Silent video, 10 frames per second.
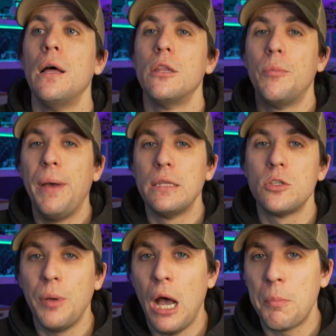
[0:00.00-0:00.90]
the
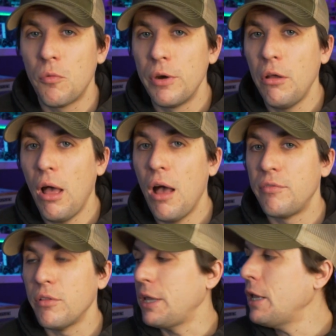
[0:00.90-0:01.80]
pencil popper real
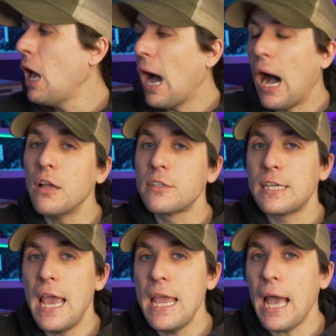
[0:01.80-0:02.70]
heavily. I'll
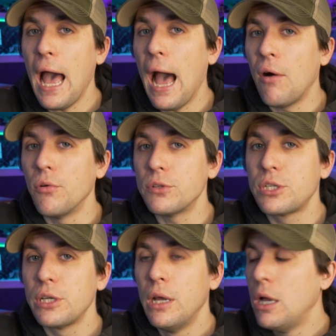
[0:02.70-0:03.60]
take
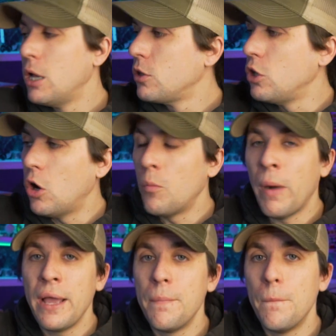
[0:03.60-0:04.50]
out, you know,
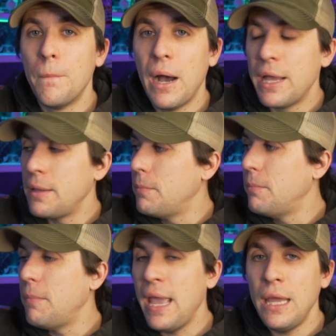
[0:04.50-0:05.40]
my
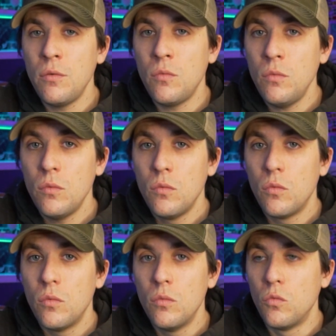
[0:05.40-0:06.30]
main
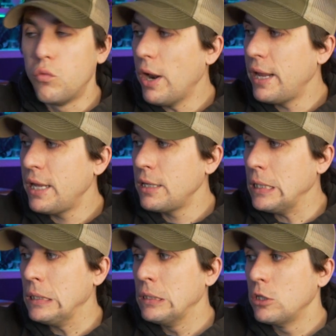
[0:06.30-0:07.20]

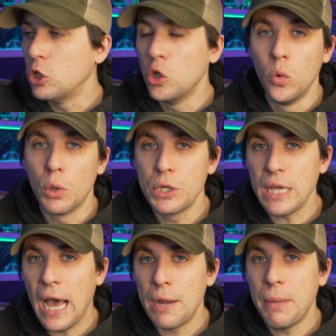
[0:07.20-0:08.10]
running lures
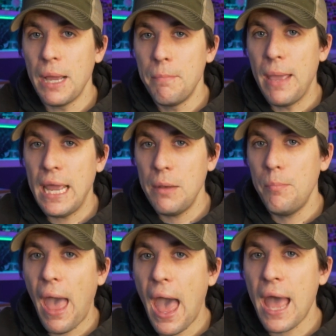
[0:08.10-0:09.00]
out of my main
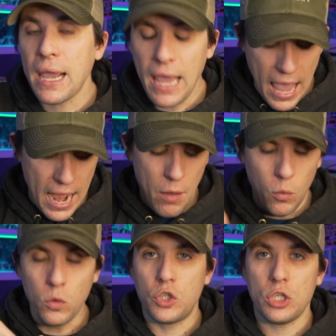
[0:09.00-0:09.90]
bag, and I
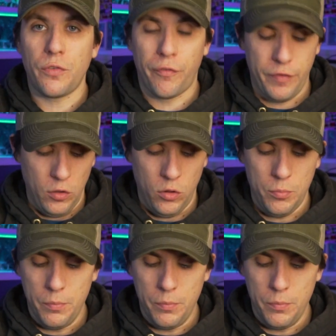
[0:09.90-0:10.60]
will just fill